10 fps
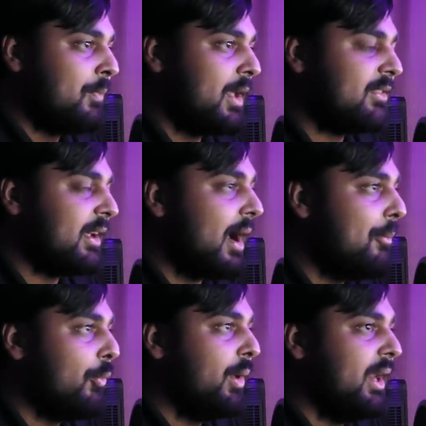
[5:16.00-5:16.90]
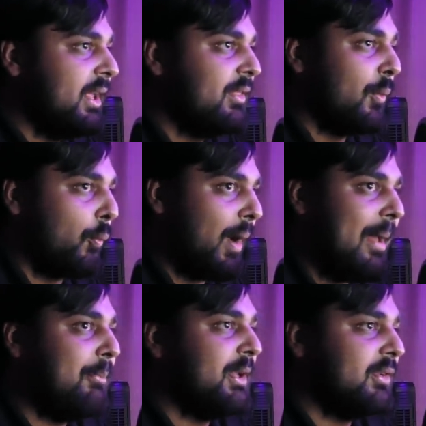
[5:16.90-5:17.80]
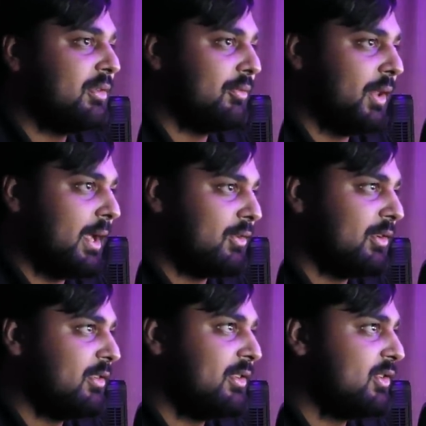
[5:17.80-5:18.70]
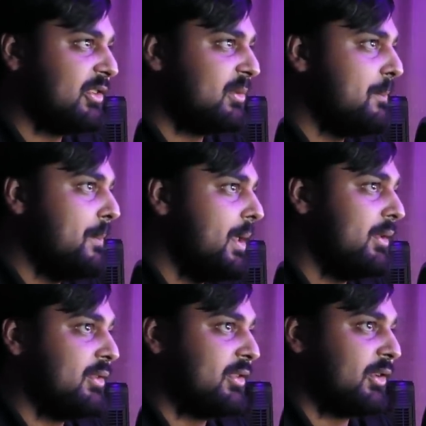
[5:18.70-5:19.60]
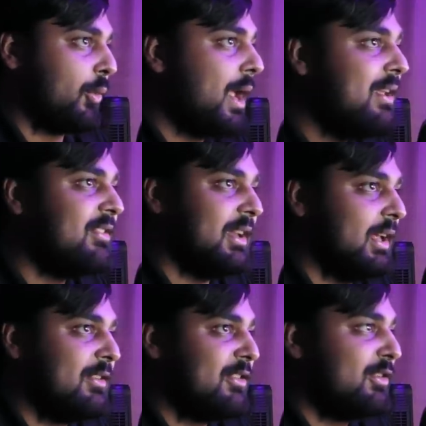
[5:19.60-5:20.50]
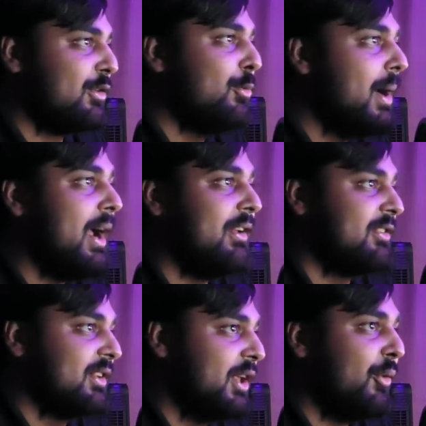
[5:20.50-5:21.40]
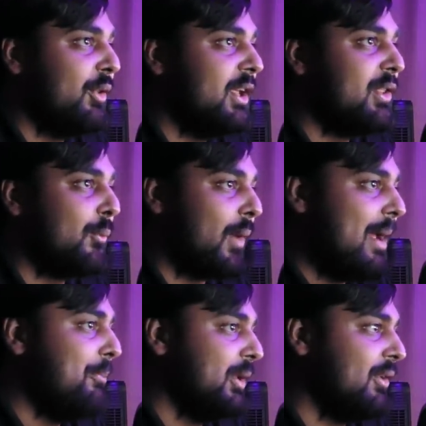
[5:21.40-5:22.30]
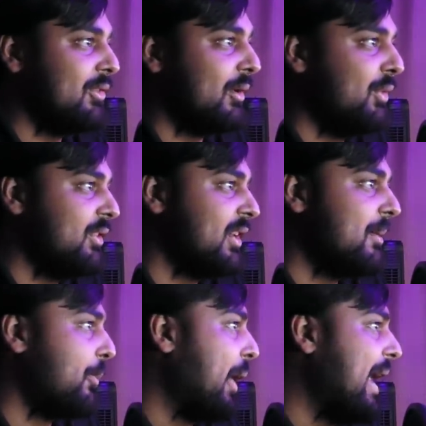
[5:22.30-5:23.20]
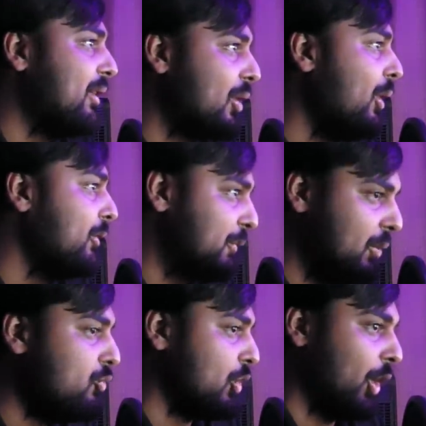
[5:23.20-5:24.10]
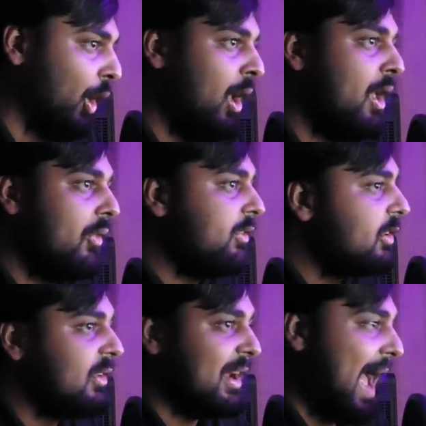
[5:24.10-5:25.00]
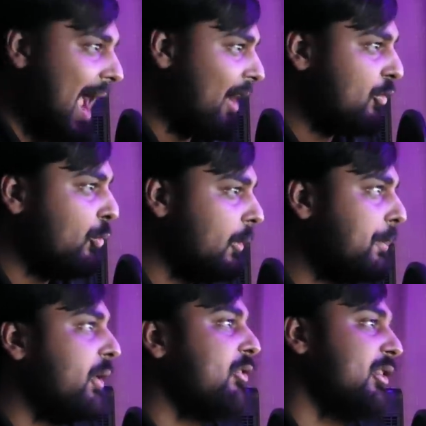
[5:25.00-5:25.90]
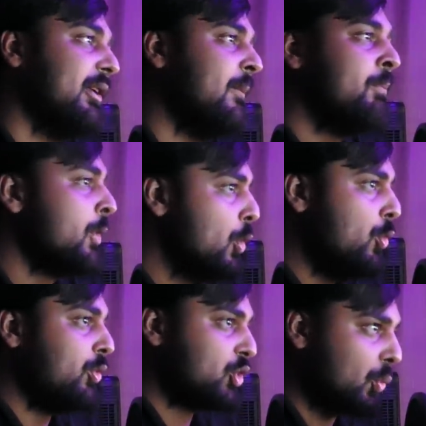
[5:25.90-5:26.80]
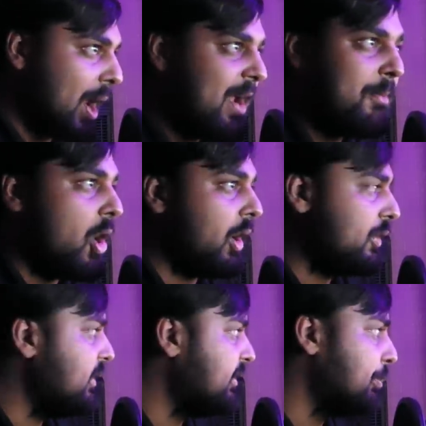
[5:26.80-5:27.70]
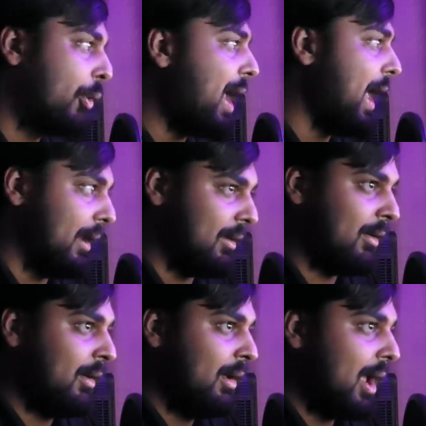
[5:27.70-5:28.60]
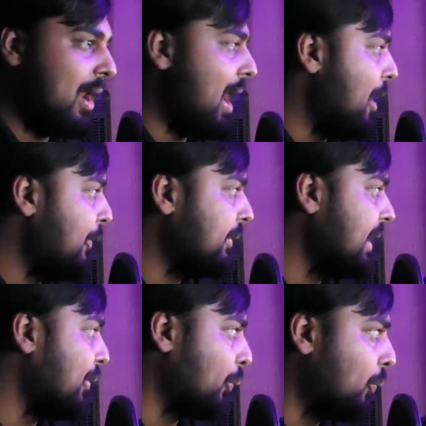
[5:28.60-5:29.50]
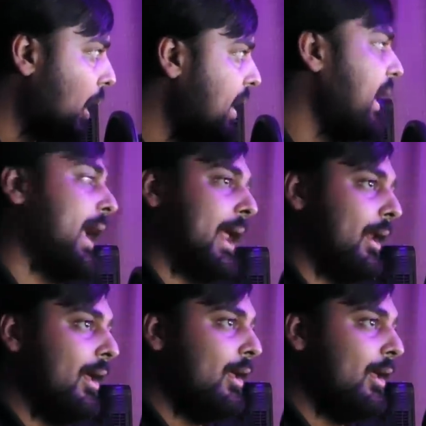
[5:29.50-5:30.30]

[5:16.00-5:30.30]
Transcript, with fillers: it's like I'm reading the ramblings of like just just just crazy. It's too much. It's literally the ramblings of this like brand called Future. This is an actual person who trademarked this brand and now they're like running it